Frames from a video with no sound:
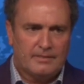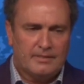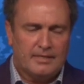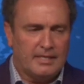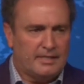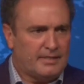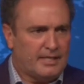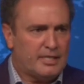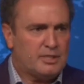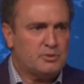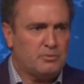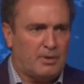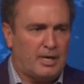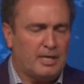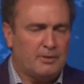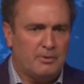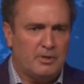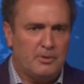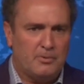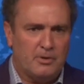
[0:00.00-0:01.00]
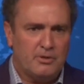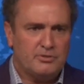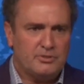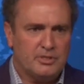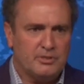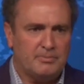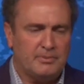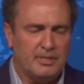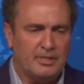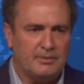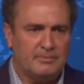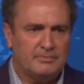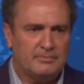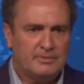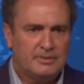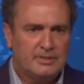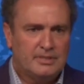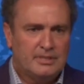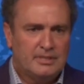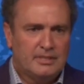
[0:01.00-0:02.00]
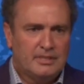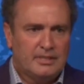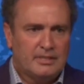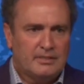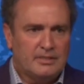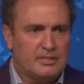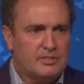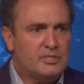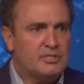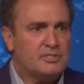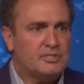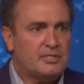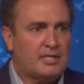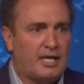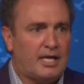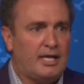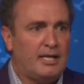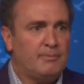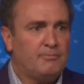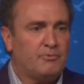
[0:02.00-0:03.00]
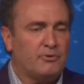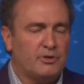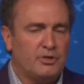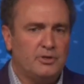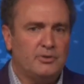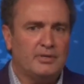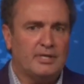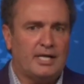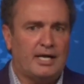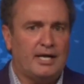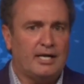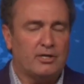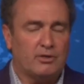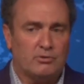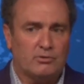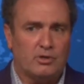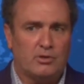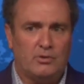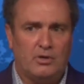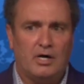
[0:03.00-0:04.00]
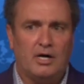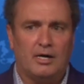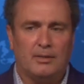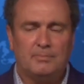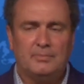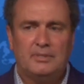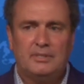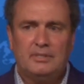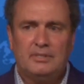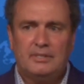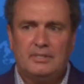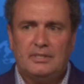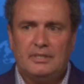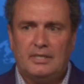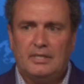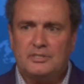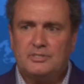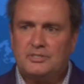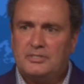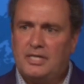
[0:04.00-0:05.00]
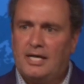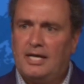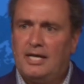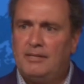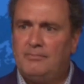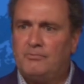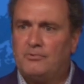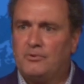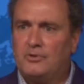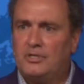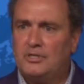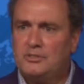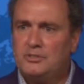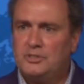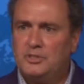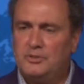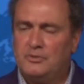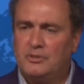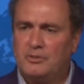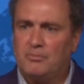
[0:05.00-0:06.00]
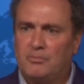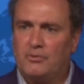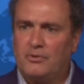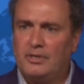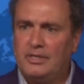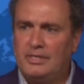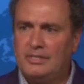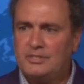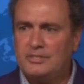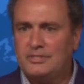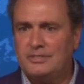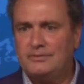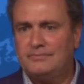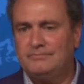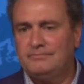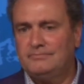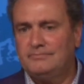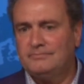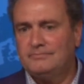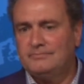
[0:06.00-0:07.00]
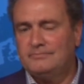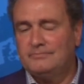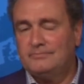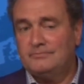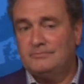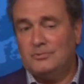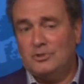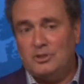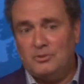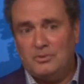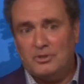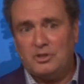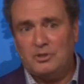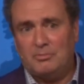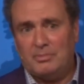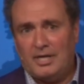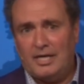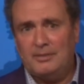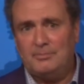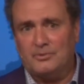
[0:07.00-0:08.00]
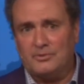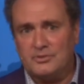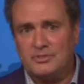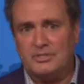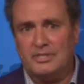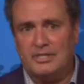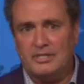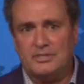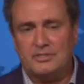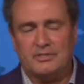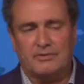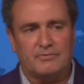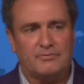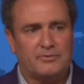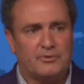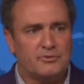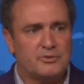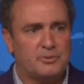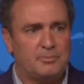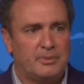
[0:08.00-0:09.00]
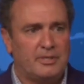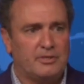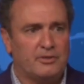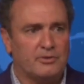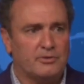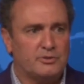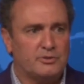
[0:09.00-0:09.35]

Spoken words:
And that's why we worship him. This is time for you and I to grow up. It's time for us to embrace, well, what the Bible says in 1 Peter